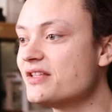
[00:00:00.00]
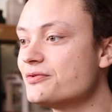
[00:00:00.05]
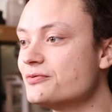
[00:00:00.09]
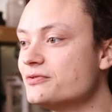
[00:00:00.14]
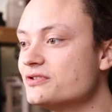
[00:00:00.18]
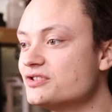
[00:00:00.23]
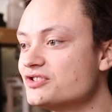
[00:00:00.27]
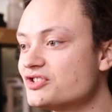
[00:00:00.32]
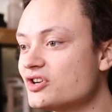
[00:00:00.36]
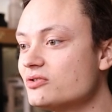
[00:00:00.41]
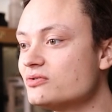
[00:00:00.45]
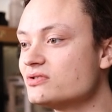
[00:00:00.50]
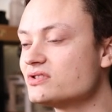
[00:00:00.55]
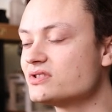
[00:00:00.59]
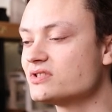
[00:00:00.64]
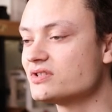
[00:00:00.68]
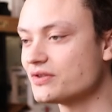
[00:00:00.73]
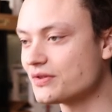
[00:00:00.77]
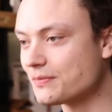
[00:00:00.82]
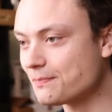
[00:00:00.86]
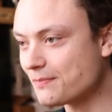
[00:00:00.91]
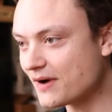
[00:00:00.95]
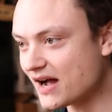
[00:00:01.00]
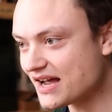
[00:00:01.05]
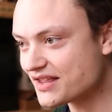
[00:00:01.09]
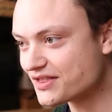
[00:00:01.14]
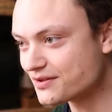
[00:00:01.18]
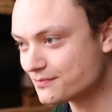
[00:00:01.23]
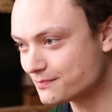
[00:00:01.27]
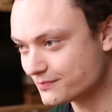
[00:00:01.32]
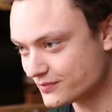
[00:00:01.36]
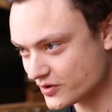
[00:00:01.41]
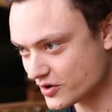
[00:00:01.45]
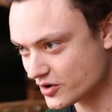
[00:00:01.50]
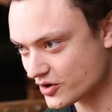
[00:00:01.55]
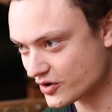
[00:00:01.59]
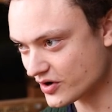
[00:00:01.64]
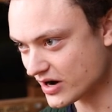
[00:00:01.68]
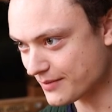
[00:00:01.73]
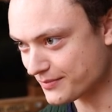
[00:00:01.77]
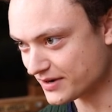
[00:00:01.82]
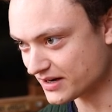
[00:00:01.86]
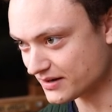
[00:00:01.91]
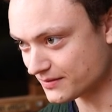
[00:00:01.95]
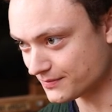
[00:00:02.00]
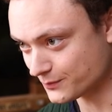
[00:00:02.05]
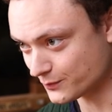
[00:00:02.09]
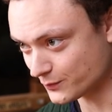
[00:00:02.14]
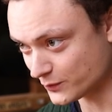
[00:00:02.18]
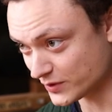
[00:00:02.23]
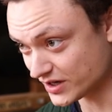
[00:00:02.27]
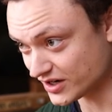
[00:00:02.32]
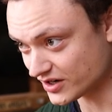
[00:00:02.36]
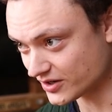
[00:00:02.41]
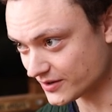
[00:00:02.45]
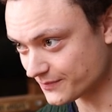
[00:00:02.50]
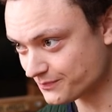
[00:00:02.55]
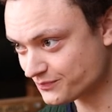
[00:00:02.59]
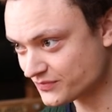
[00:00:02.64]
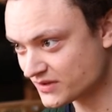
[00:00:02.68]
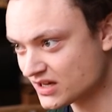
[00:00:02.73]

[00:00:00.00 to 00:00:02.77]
the results of the Python programming window.